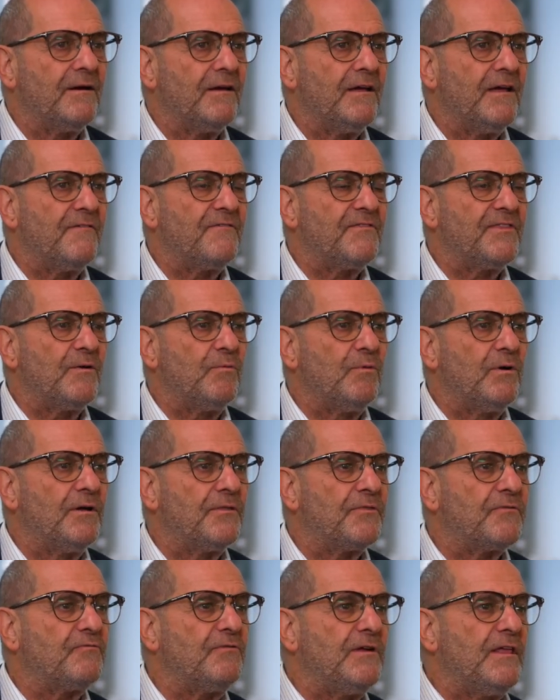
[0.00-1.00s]
if there were
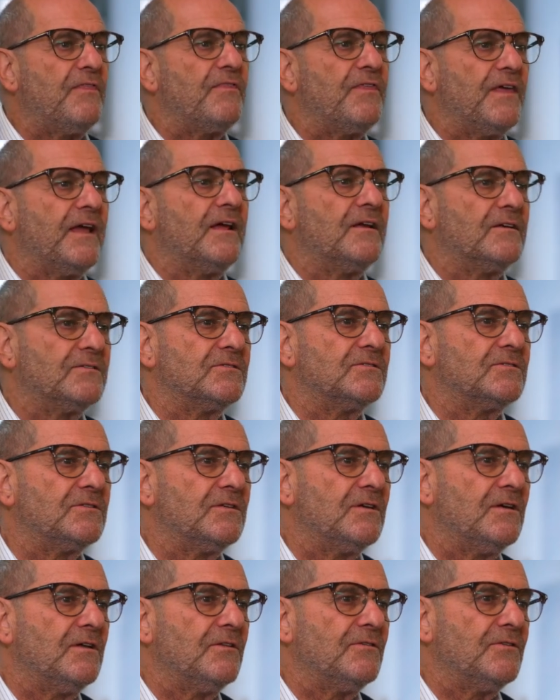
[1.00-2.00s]
three things
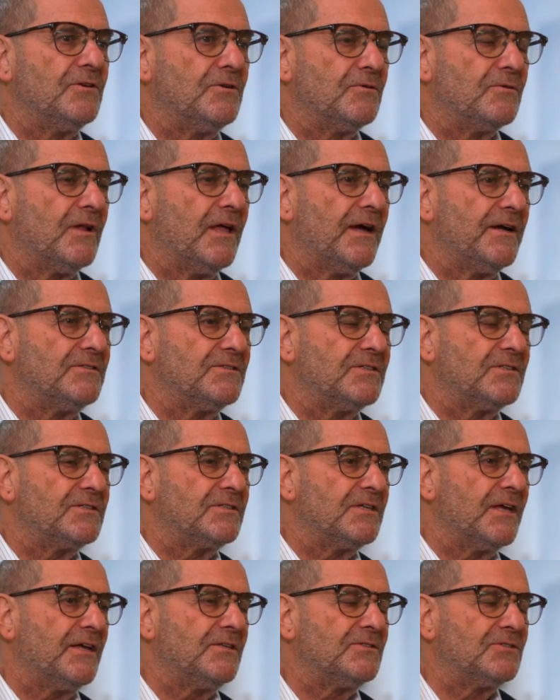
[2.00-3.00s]
that you'd like to
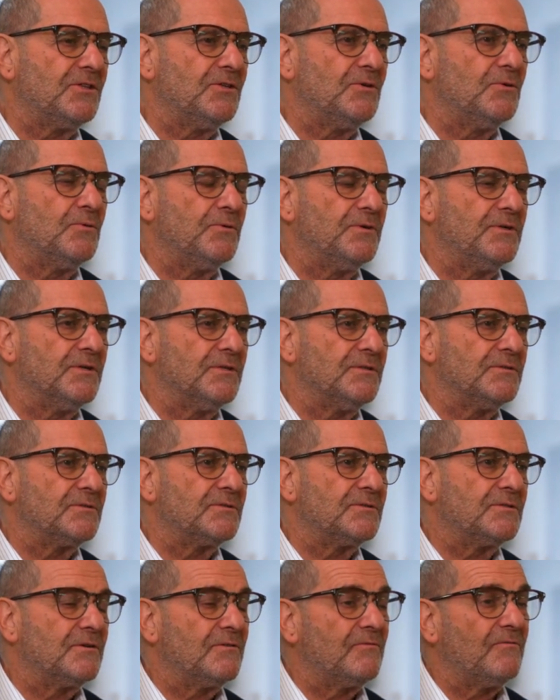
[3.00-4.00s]
say to the
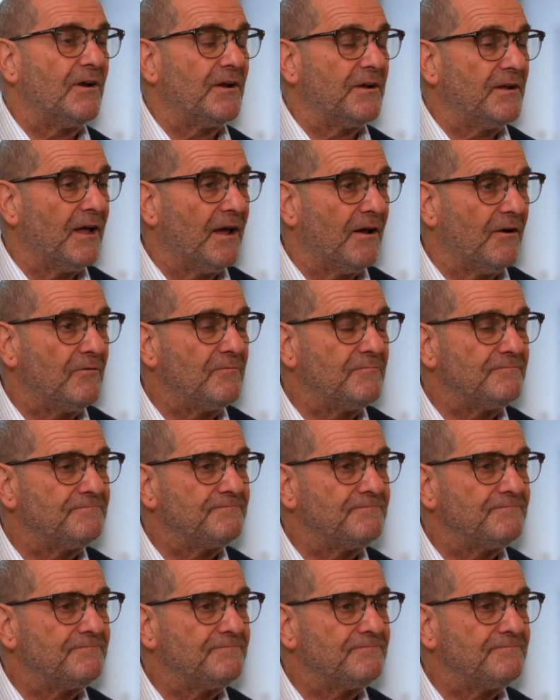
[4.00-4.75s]
audience right now,